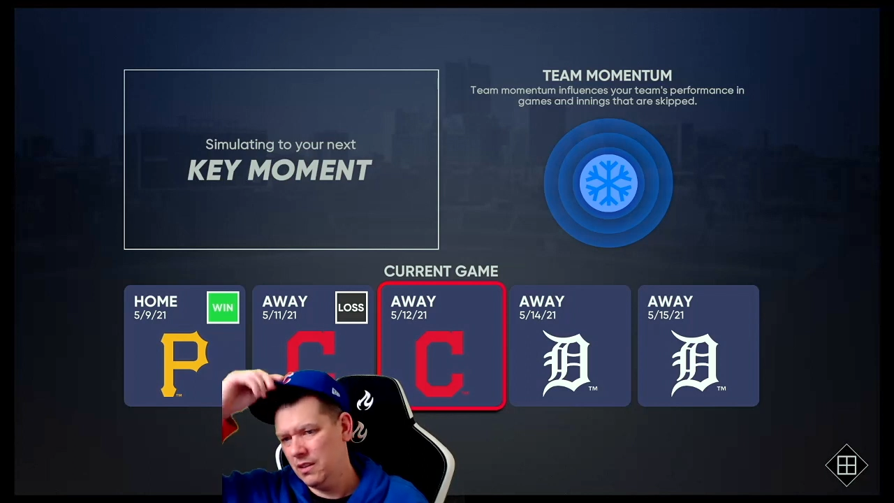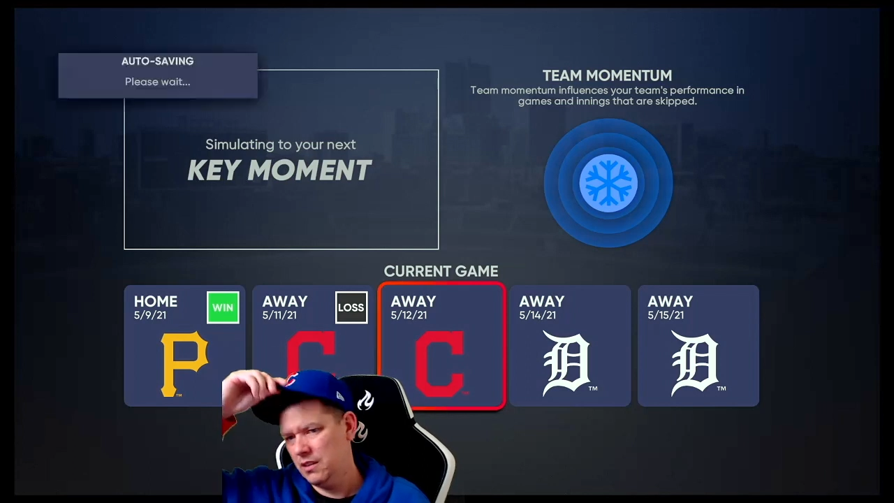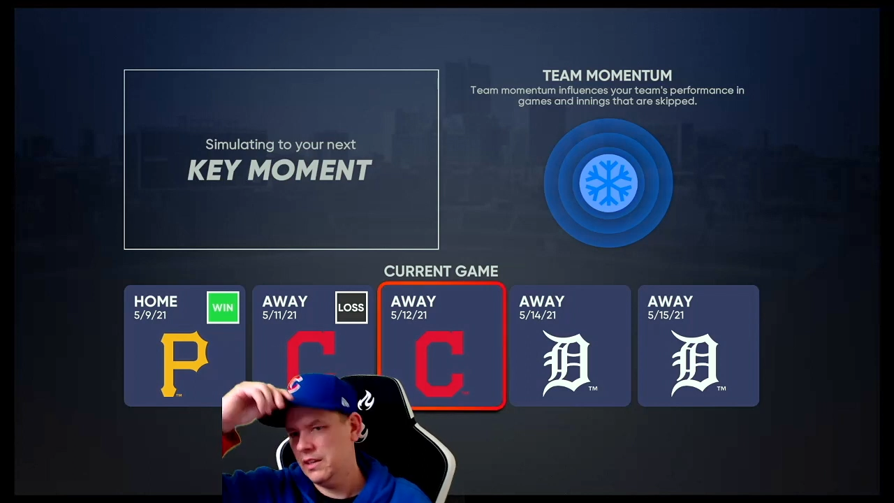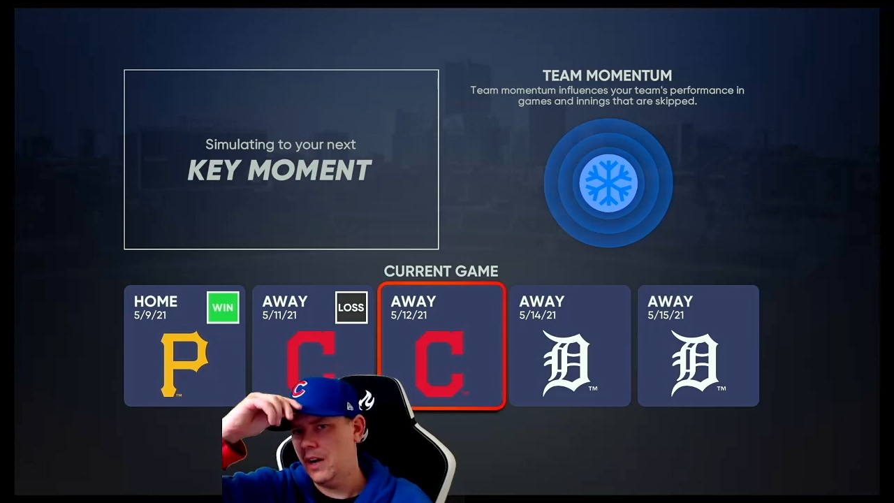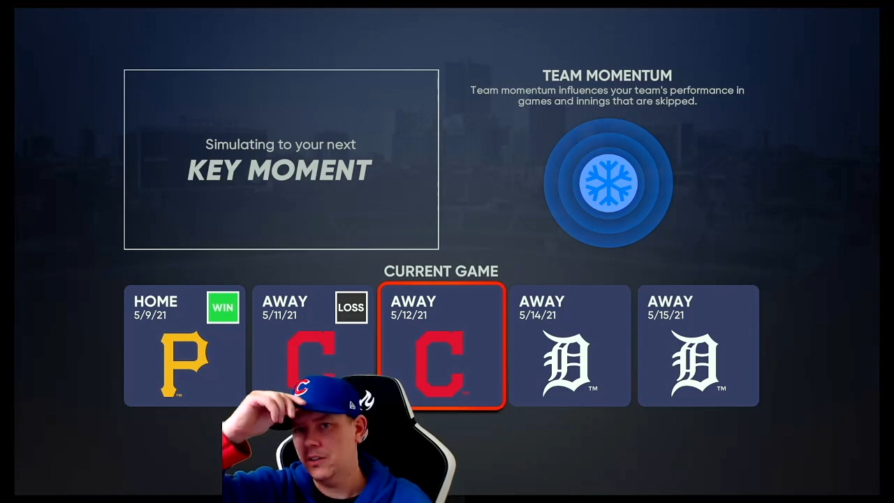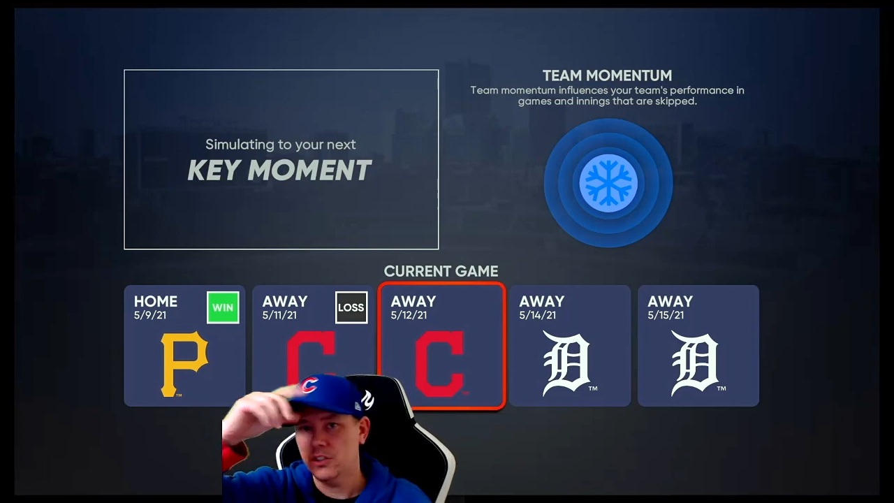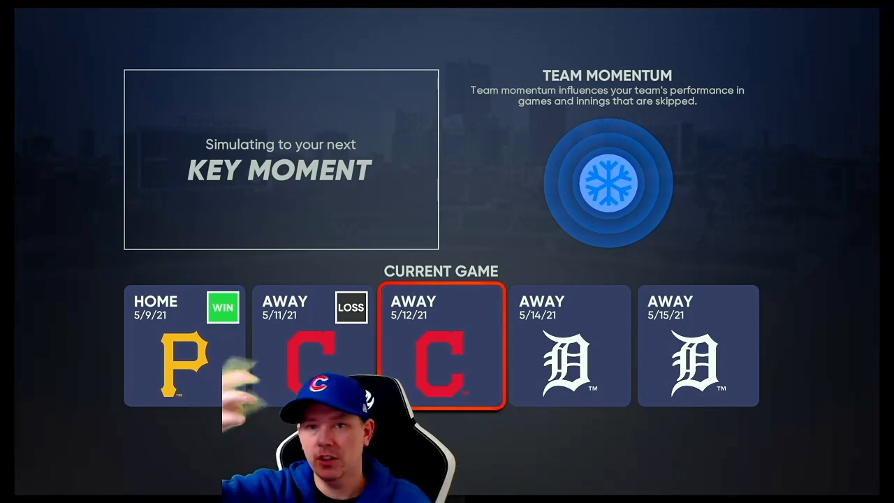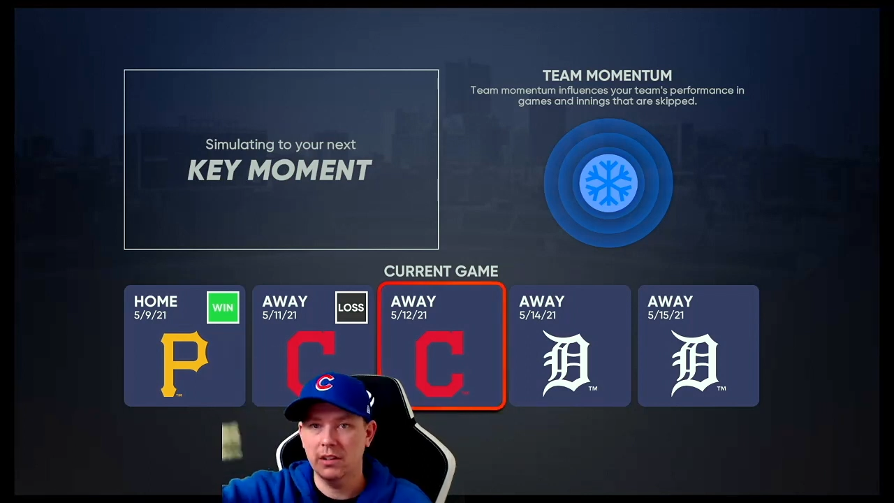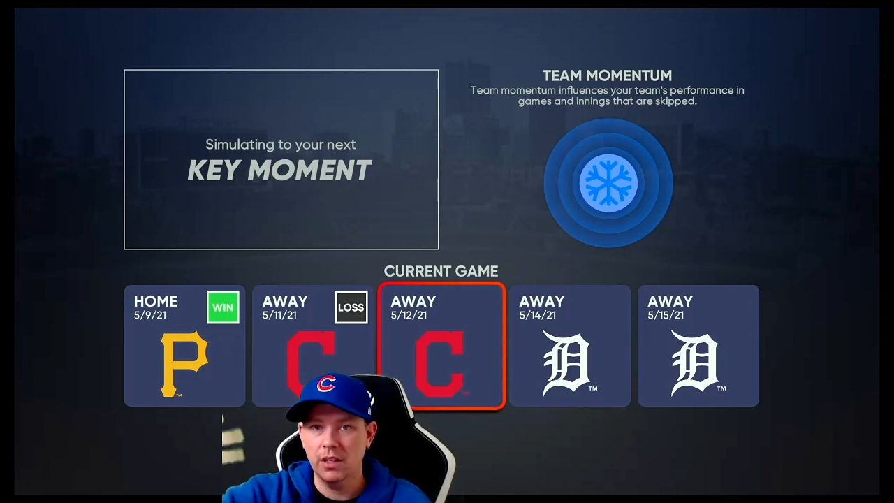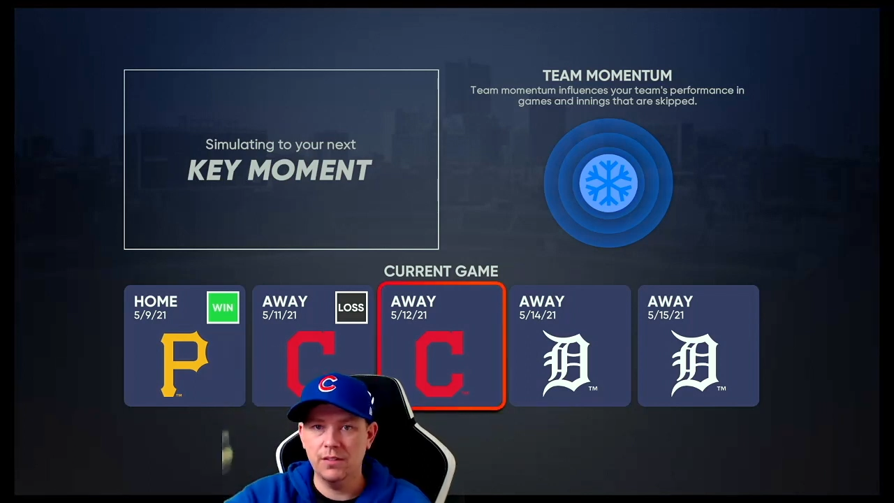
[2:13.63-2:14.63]
Now it should
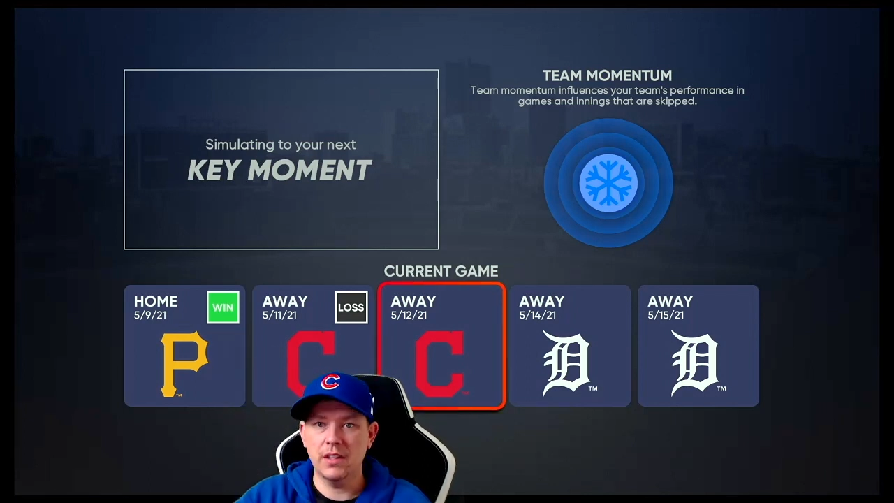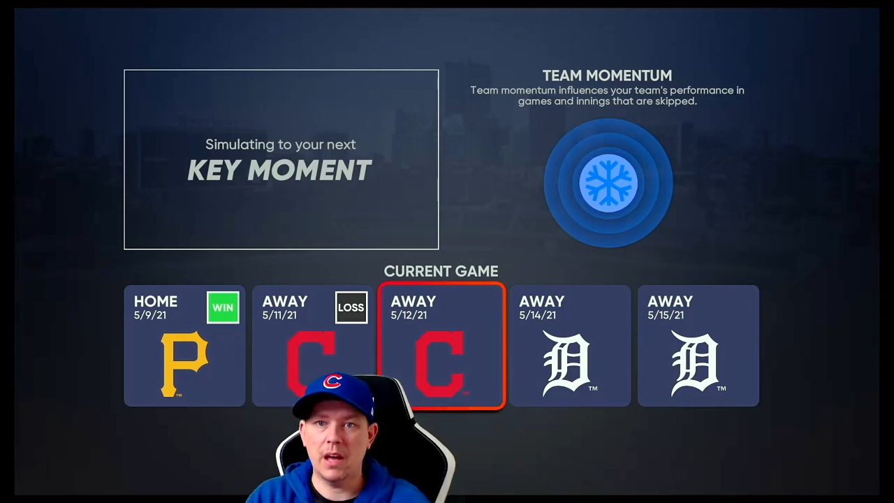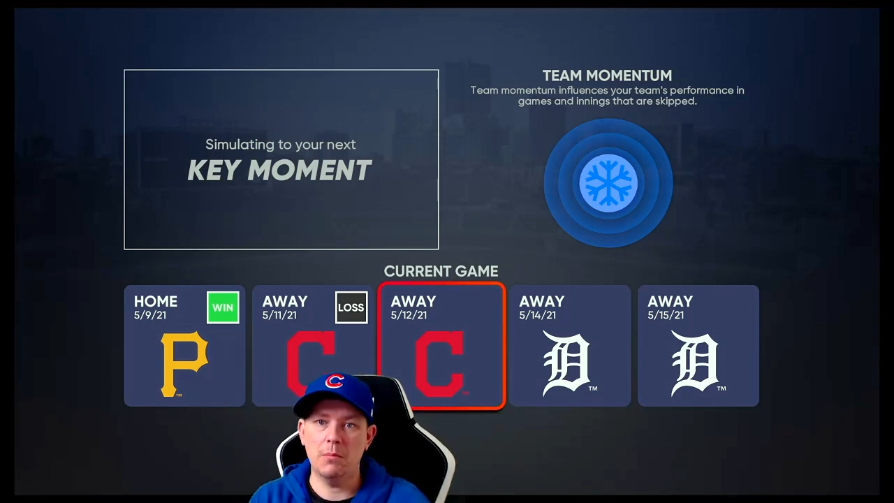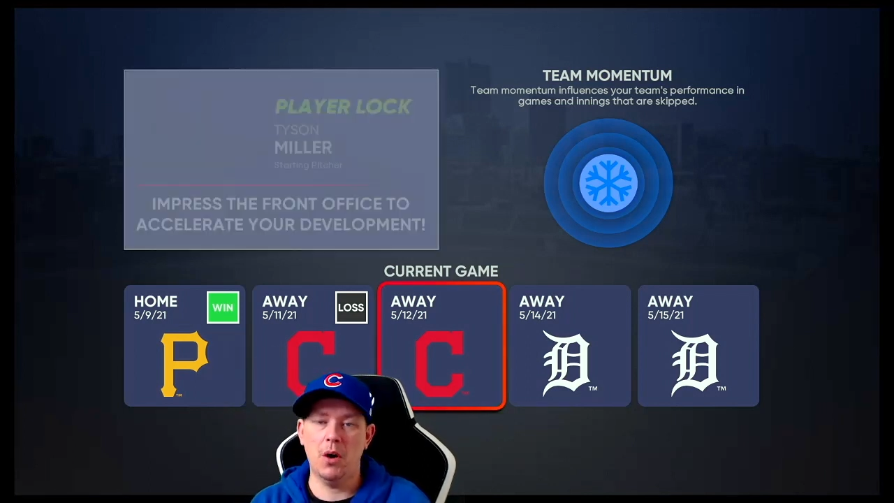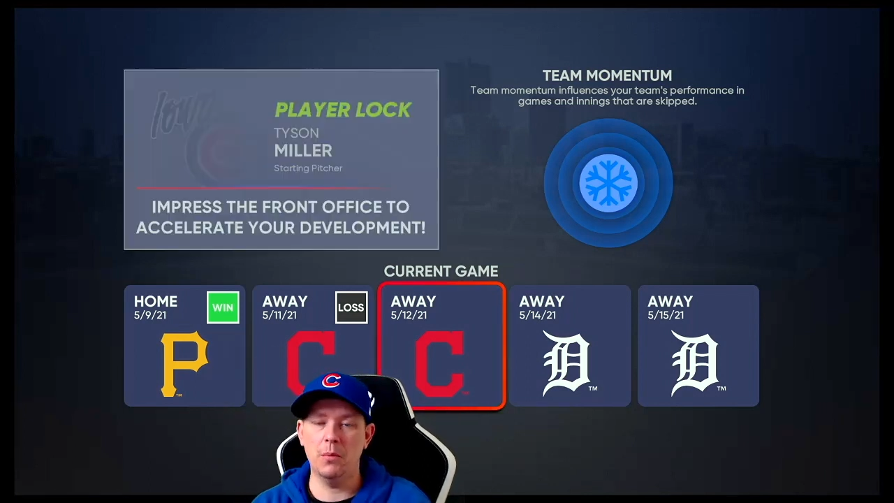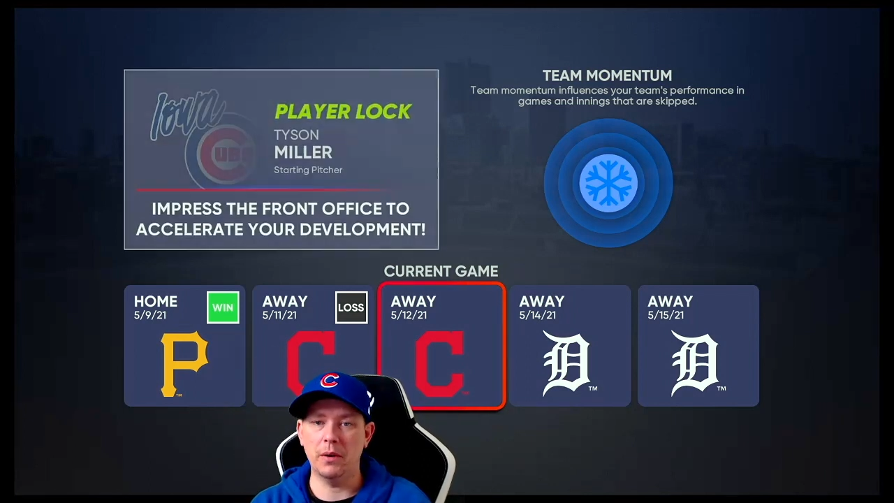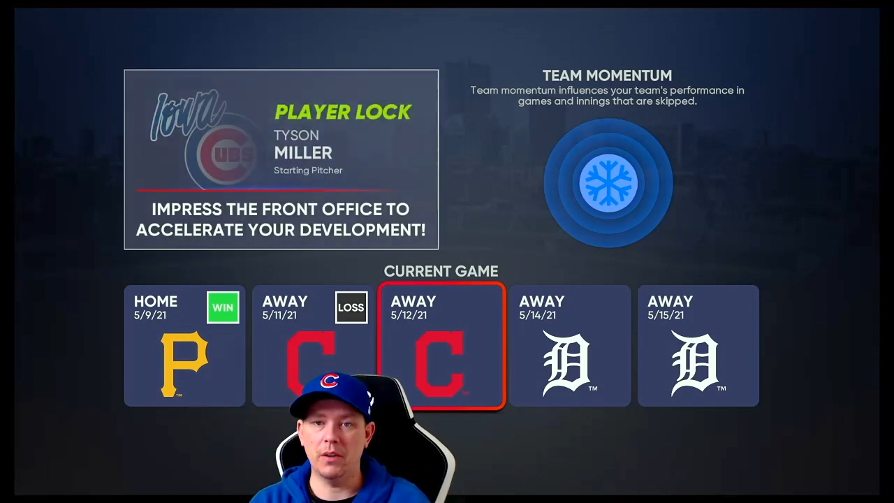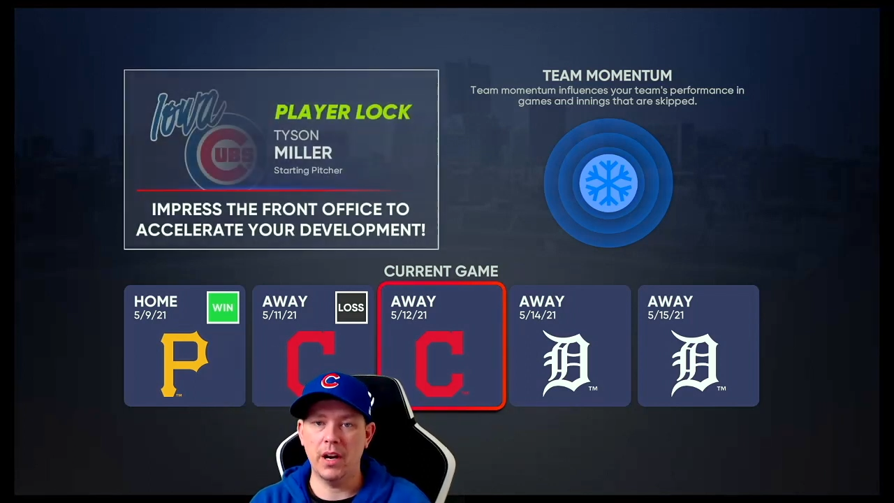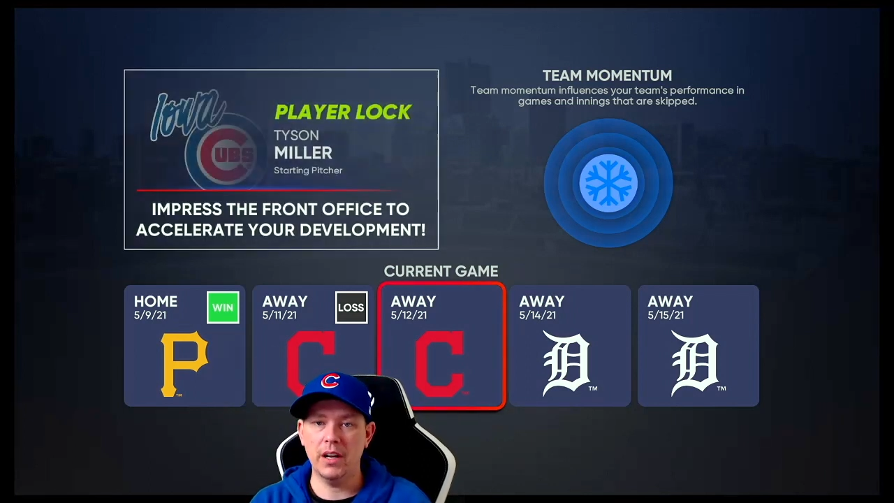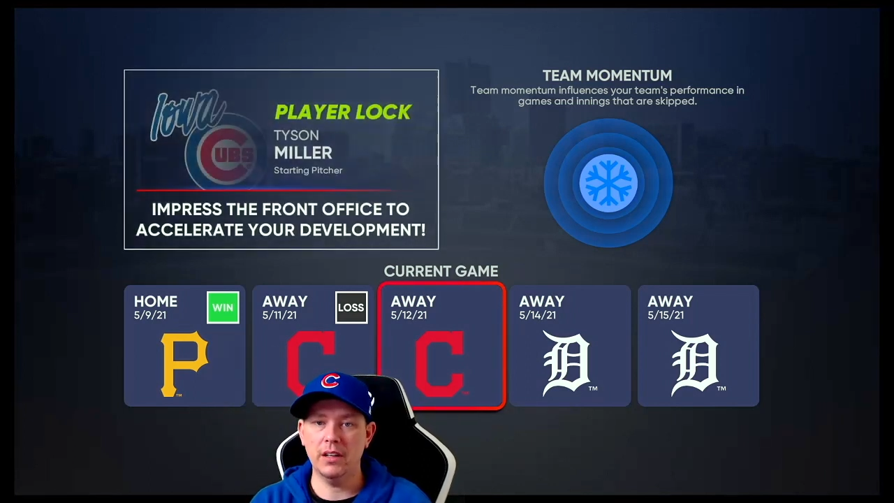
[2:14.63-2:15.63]
give you that moment,
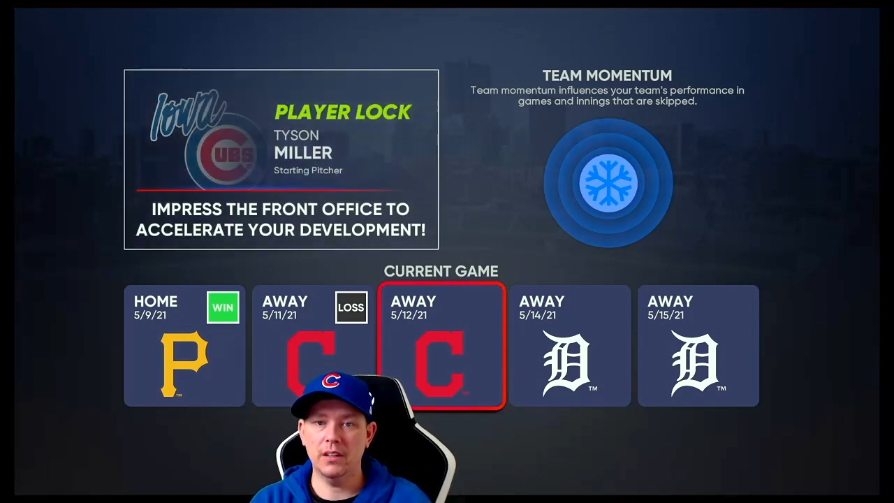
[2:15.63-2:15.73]
right?